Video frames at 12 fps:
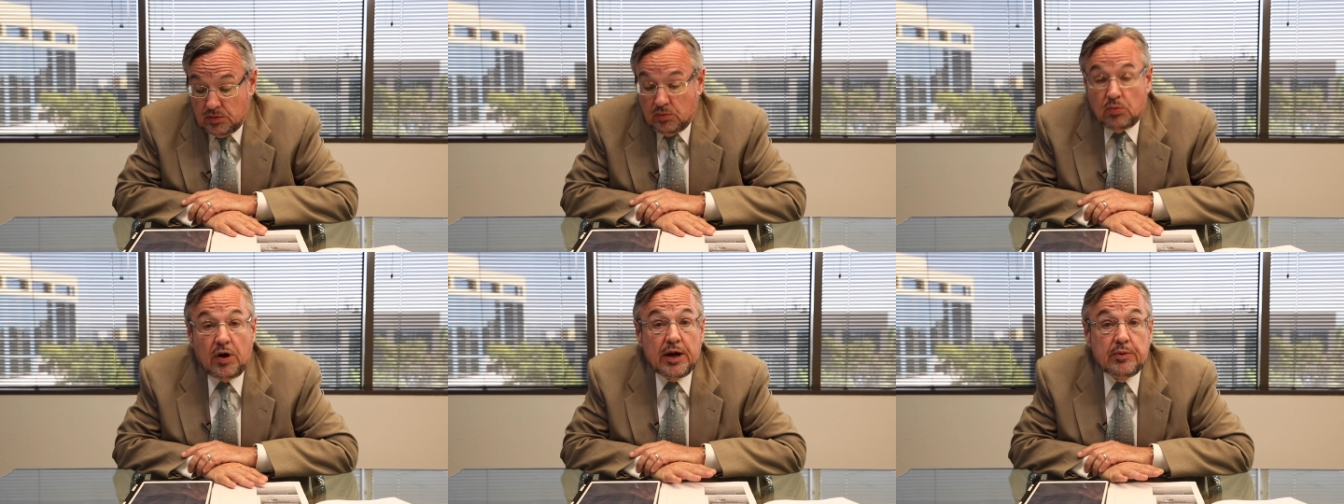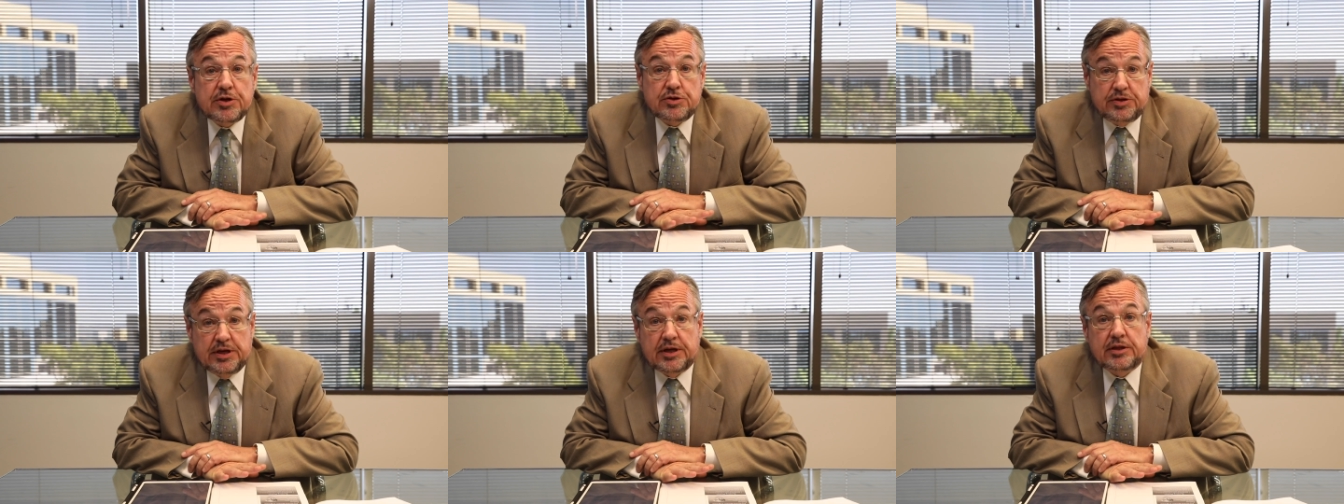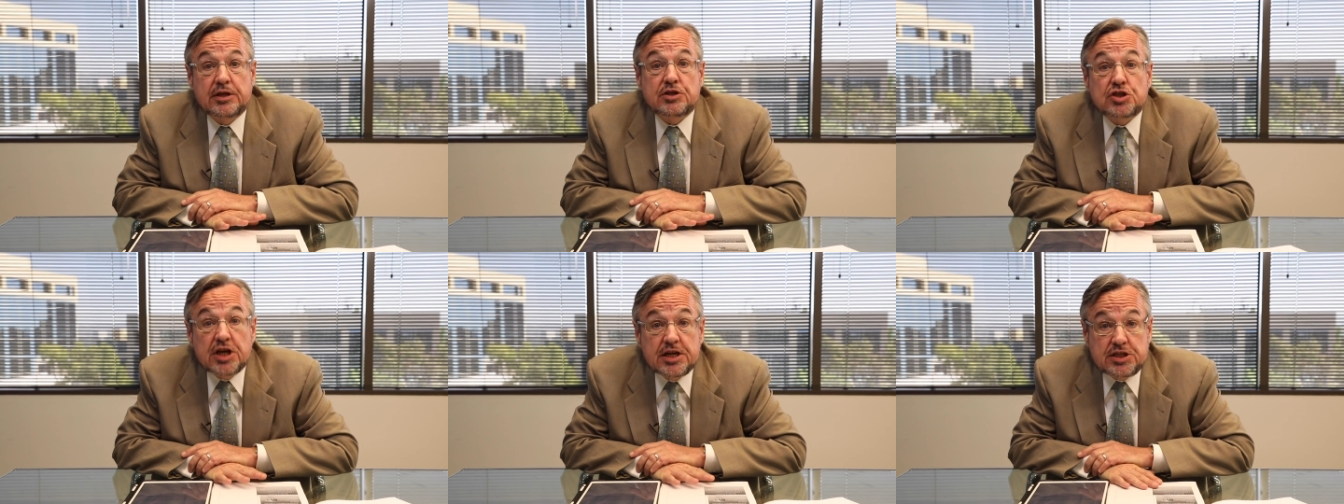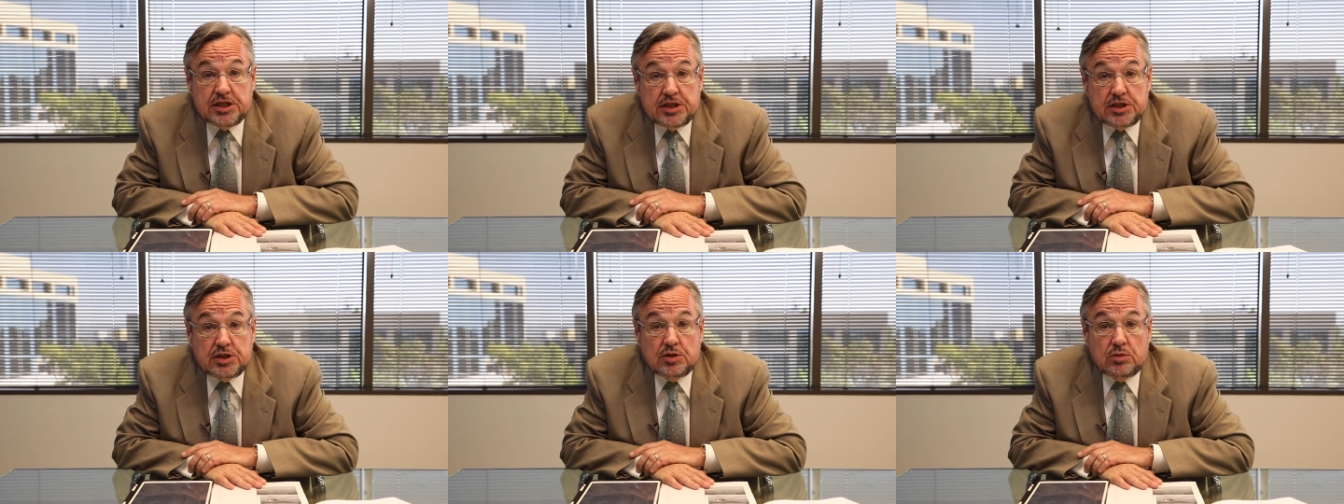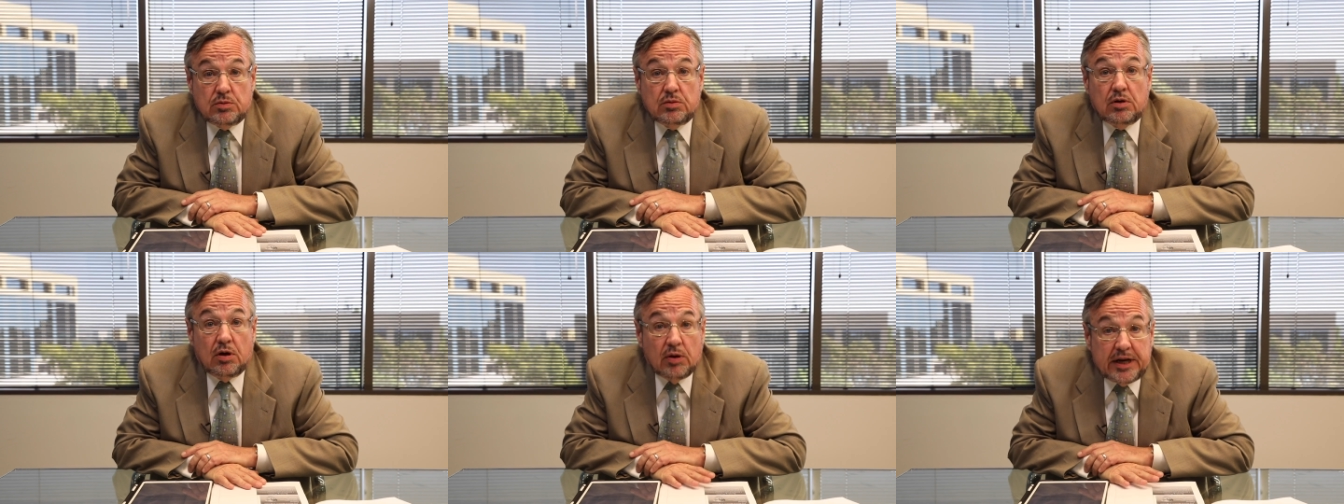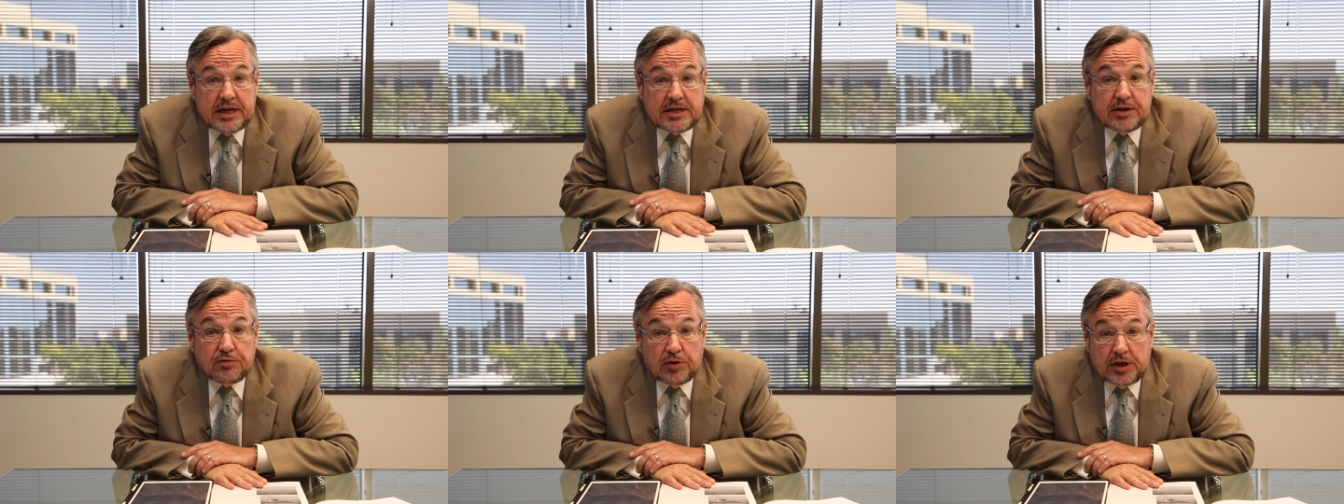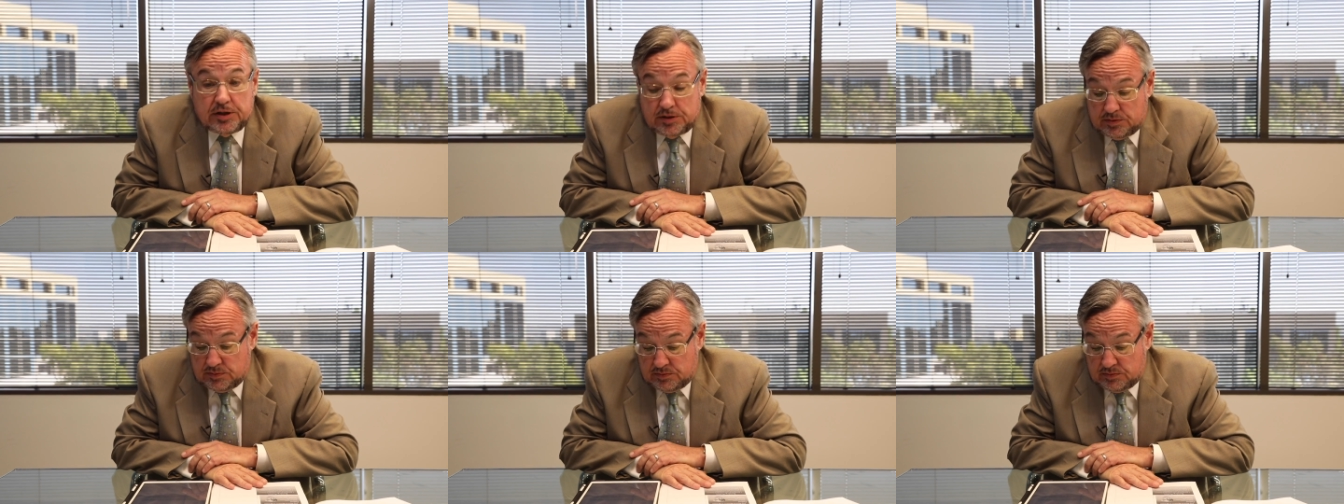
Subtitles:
Why would you think that judges are any different?